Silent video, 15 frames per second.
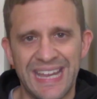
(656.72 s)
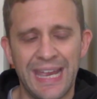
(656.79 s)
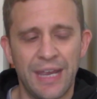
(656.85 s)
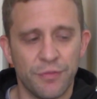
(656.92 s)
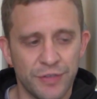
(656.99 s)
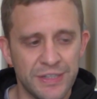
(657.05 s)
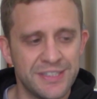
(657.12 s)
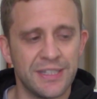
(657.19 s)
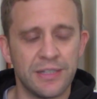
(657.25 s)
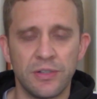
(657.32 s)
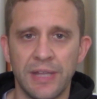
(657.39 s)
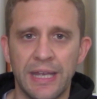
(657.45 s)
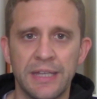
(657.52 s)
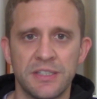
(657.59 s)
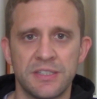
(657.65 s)
every
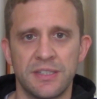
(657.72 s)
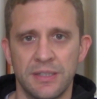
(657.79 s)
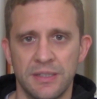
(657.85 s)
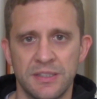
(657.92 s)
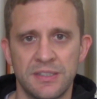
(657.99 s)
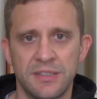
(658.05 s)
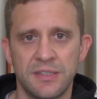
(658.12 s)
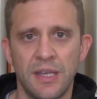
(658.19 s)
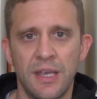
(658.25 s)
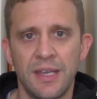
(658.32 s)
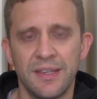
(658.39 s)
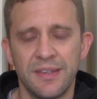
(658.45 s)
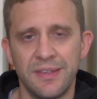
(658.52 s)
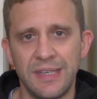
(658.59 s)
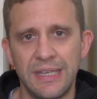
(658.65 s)
single instance,
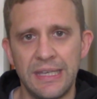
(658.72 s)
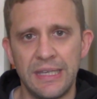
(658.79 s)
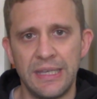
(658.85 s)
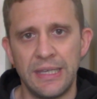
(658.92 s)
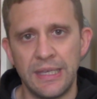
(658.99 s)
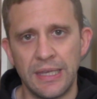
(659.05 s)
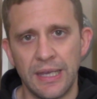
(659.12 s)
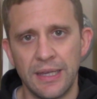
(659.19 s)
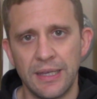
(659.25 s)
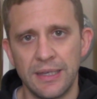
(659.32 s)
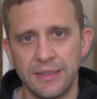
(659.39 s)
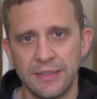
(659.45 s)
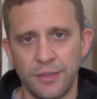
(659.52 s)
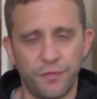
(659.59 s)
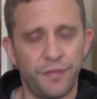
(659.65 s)
the
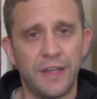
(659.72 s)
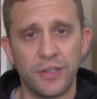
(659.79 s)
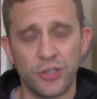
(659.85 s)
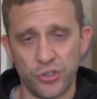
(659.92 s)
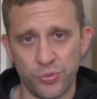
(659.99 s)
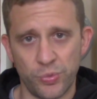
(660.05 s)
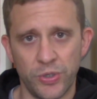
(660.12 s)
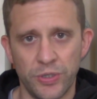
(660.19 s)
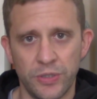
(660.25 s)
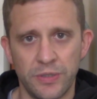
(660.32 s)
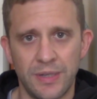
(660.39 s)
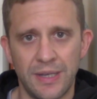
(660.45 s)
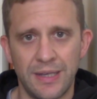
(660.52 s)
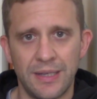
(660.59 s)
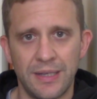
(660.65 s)
defenders
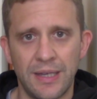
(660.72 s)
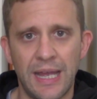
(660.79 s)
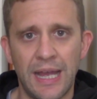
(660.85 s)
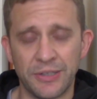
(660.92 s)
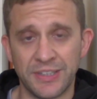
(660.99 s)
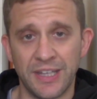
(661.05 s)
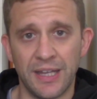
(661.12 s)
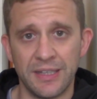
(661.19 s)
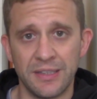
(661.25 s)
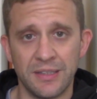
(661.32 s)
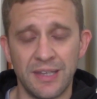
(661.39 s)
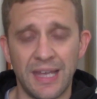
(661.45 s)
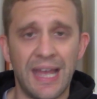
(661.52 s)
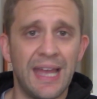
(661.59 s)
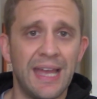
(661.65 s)
were
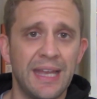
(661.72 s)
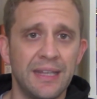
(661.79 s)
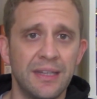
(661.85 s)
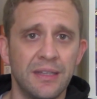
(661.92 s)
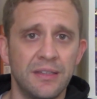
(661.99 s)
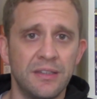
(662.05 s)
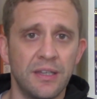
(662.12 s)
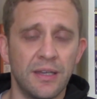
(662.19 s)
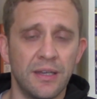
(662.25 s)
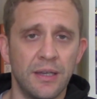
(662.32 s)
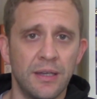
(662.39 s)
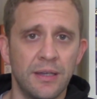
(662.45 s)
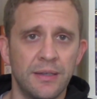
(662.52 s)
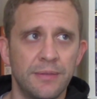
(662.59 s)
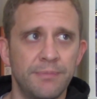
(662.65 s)
outgunned and
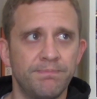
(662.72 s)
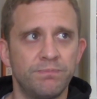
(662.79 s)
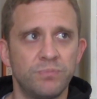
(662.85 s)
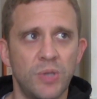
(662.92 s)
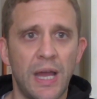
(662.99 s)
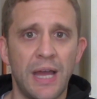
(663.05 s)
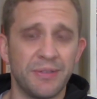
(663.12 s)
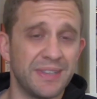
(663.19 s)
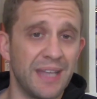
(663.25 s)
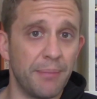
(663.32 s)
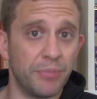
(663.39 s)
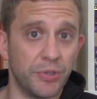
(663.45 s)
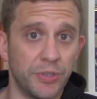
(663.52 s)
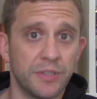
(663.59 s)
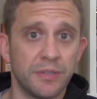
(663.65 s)

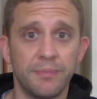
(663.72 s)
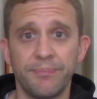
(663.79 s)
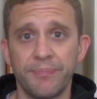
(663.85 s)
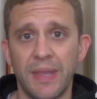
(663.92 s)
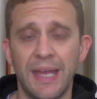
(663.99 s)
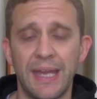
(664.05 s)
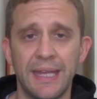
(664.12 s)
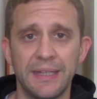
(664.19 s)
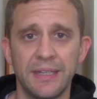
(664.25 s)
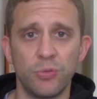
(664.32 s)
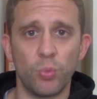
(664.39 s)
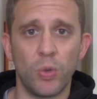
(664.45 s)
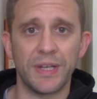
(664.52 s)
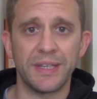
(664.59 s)
outnumbered. And in one